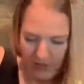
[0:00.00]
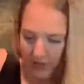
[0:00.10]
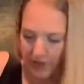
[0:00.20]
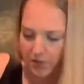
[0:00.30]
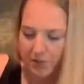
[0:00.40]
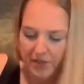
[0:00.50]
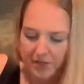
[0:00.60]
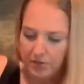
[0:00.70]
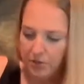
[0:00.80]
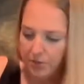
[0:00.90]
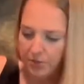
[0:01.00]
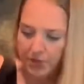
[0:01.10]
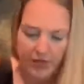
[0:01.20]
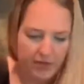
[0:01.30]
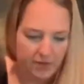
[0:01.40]
It depends on the
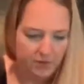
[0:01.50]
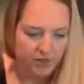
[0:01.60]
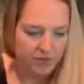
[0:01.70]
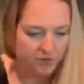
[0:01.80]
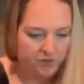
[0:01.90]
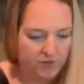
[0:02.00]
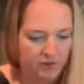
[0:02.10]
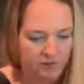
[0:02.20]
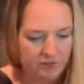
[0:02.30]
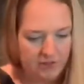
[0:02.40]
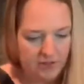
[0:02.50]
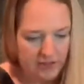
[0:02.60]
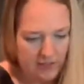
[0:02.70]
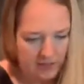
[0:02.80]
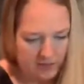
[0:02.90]
plant, but there's different
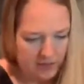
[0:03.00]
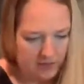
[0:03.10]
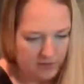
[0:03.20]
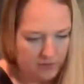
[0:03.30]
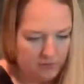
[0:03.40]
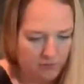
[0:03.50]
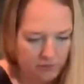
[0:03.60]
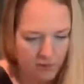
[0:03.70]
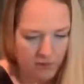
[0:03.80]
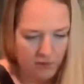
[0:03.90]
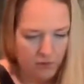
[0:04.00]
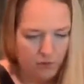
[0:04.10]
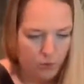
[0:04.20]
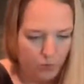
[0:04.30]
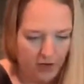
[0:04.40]
seasons
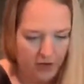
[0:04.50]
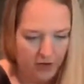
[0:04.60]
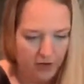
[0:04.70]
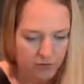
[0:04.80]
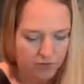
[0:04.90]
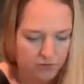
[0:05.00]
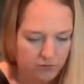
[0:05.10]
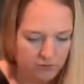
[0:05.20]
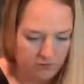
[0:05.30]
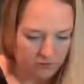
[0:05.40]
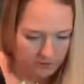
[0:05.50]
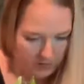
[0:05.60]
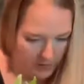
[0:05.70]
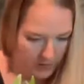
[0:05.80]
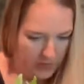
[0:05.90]
where,
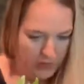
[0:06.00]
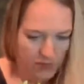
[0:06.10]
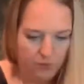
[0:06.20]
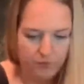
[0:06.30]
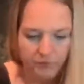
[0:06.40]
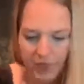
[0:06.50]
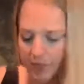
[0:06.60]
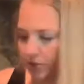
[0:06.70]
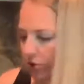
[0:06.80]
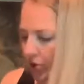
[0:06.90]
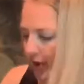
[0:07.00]
you know, it's a good